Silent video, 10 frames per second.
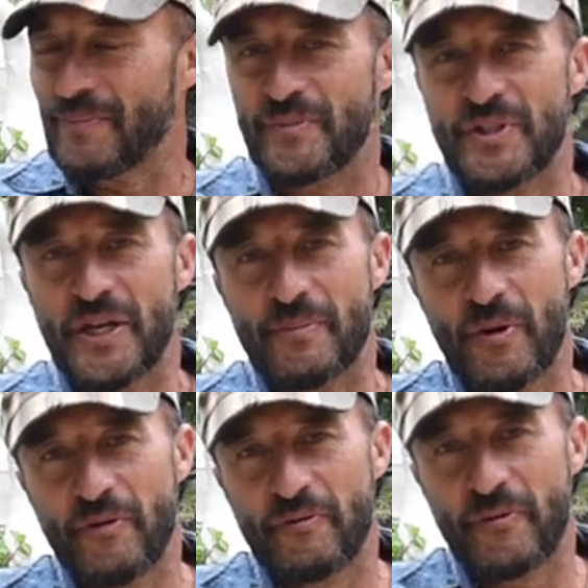
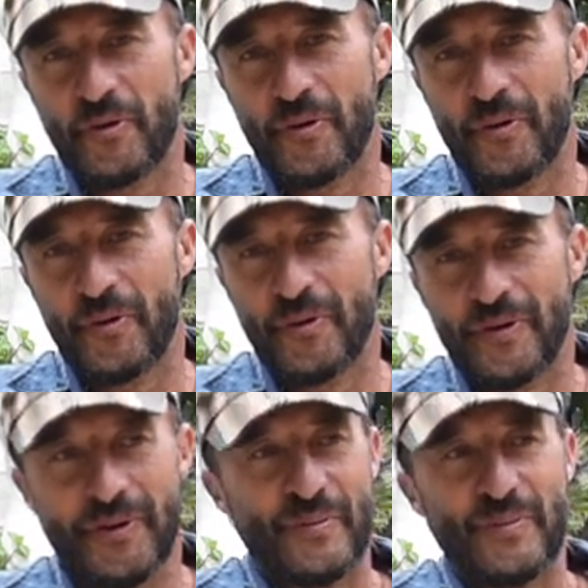GMO food
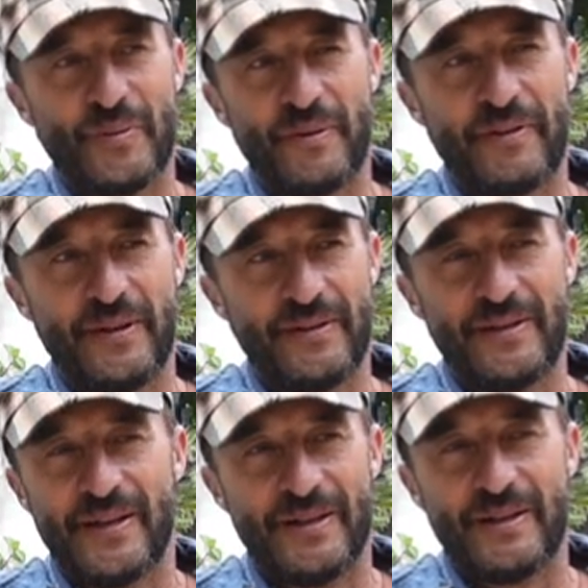and living
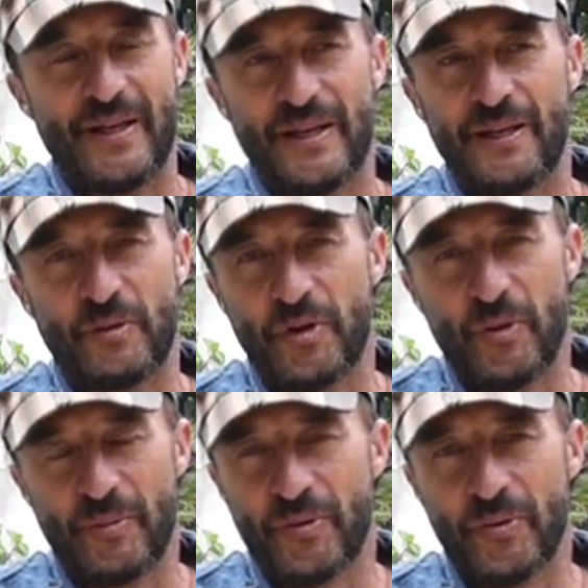in little
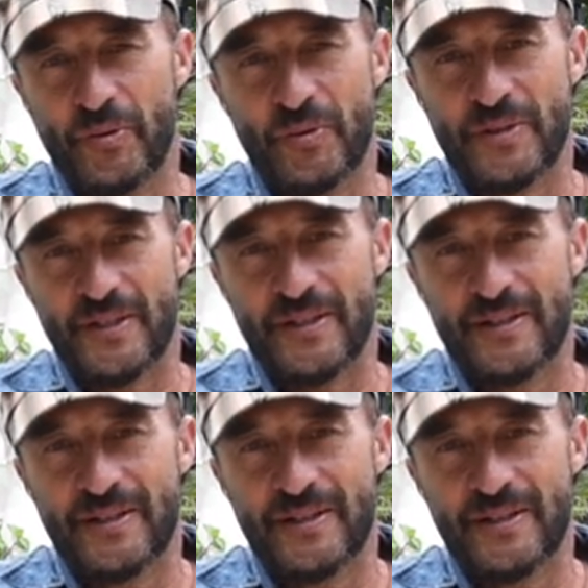cubicles and